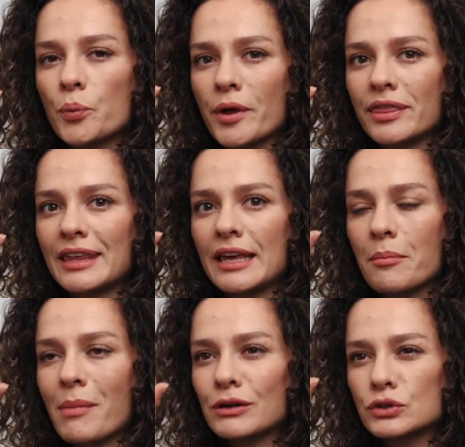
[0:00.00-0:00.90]
with the
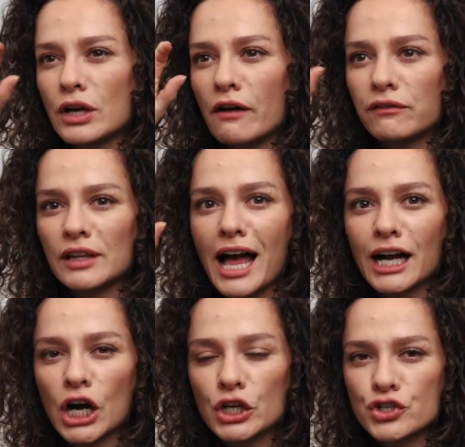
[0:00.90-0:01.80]
amount of
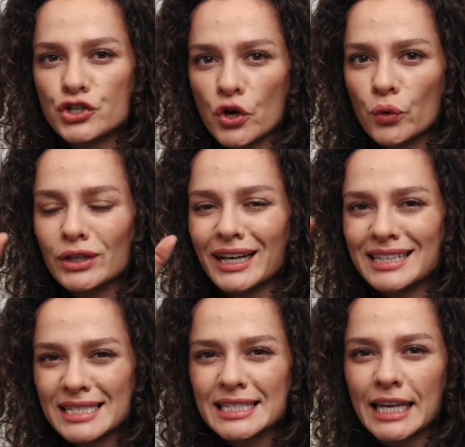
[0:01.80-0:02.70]
leg on show, like
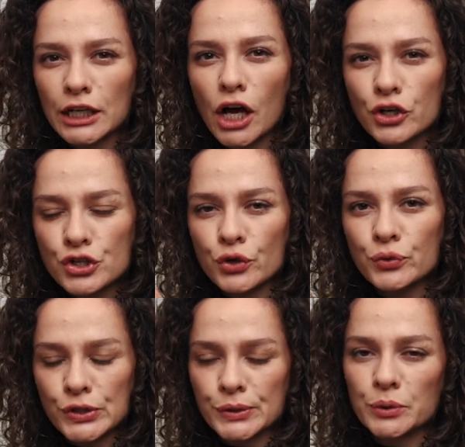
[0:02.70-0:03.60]
the skin on
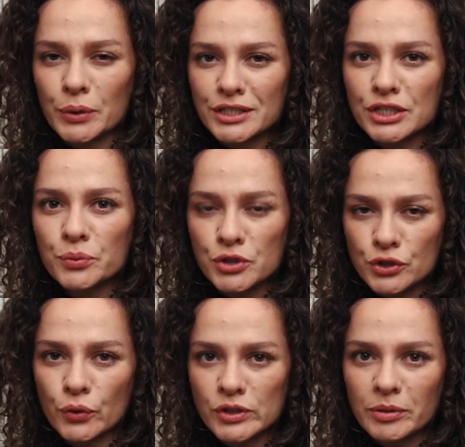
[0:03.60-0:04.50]
show during the winter, which
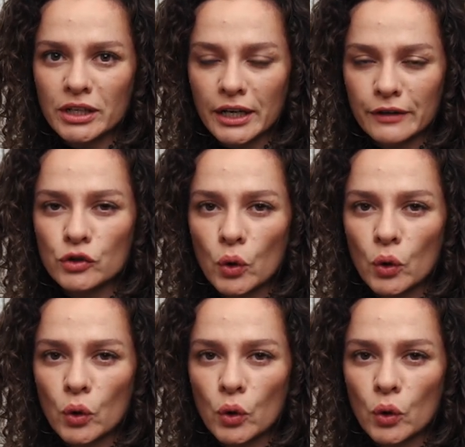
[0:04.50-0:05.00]
is going to be kind of